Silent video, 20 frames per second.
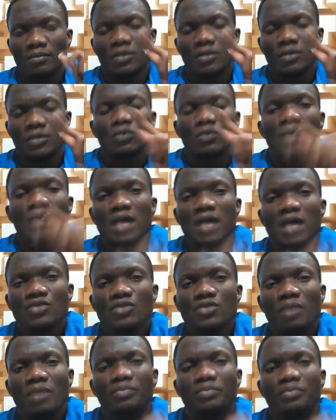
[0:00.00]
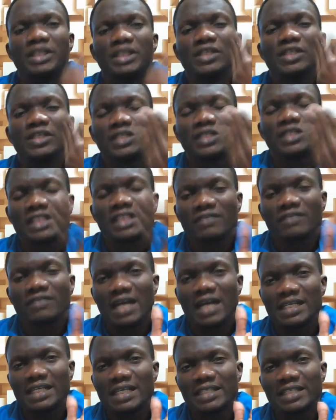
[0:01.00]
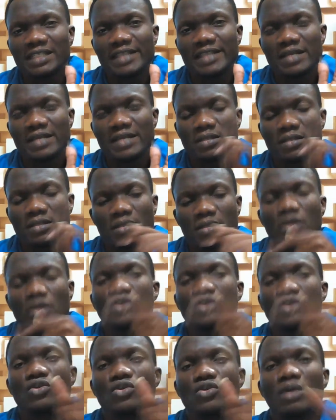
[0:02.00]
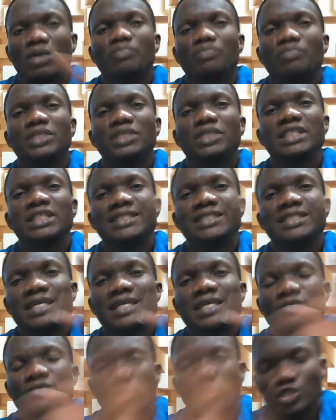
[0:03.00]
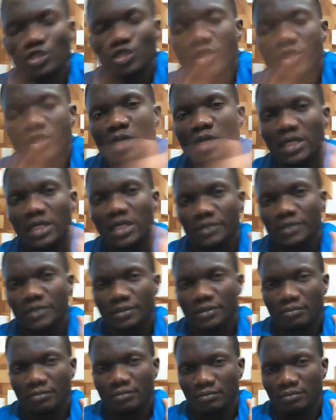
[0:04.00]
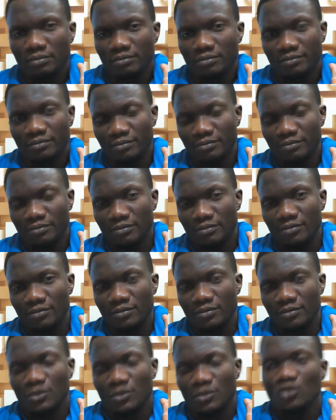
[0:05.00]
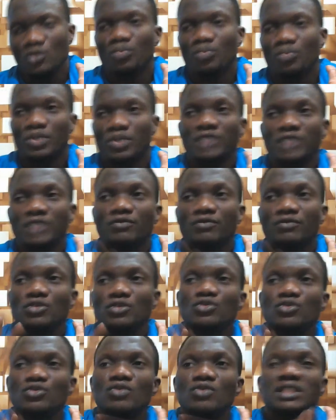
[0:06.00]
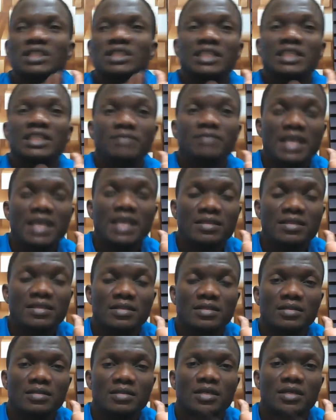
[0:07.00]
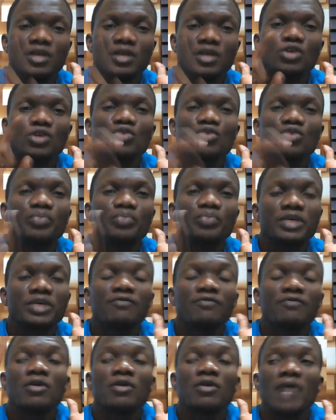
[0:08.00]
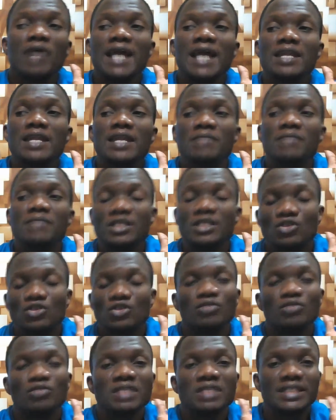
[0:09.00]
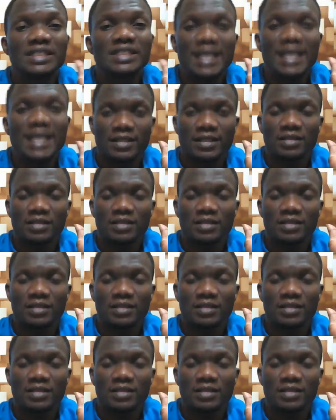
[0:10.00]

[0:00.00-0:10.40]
While you are praying yourself against death, you are praying death for someone else. You pray for you to escape death. You pray for your enemies to meet death.